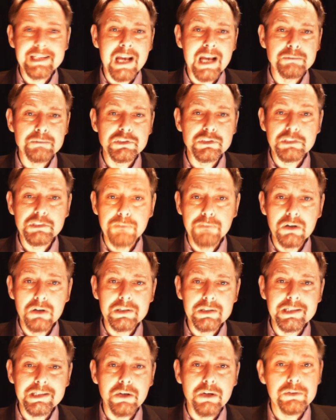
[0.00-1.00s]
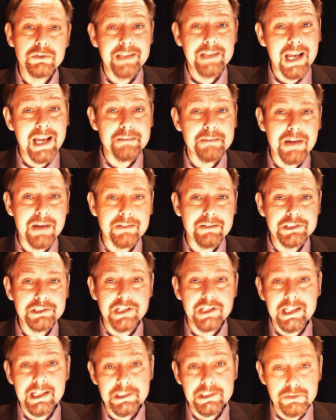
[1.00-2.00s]
Cameron's policy on gay
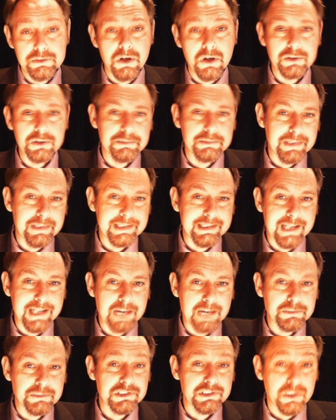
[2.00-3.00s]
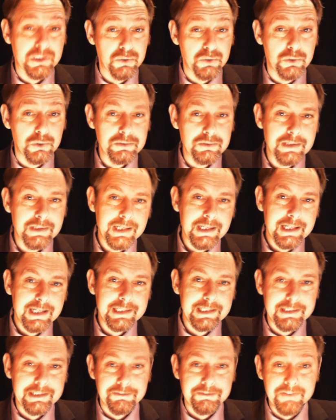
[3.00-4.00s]
marriage is not Mr. Cameron's at all,
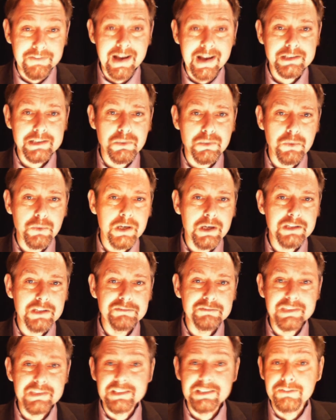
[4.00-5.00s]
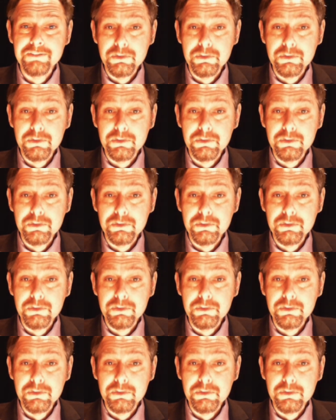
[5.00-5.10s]
it is in fact the work of Mr.